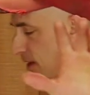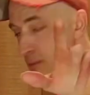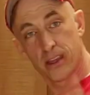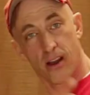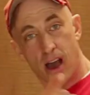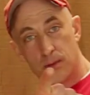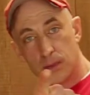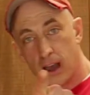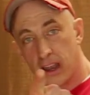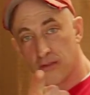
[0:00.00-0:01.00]
But they're hiding
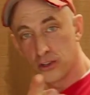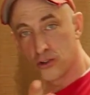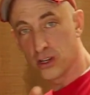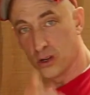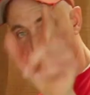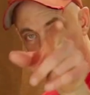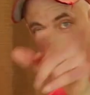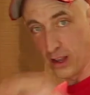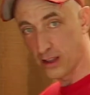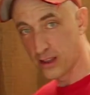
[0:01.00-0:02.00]
behind every tree.
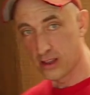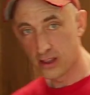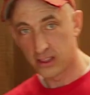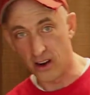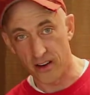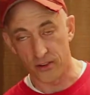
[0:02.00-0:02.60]
Warning. They're